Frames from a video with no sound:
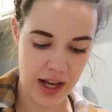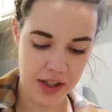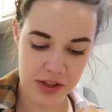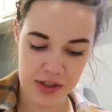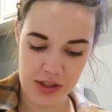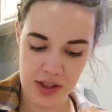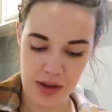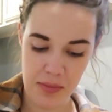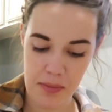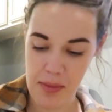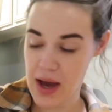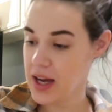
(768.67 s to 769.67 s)
actually
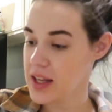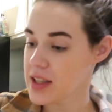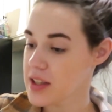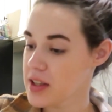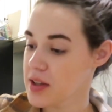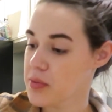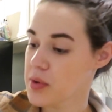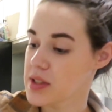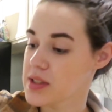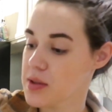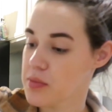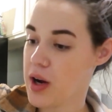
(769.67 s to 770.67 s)
Matt
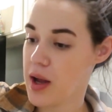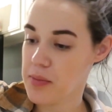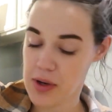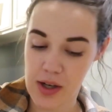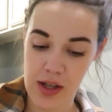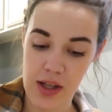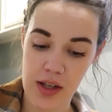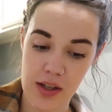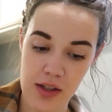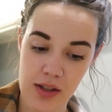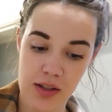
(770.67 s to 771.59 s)
was the primary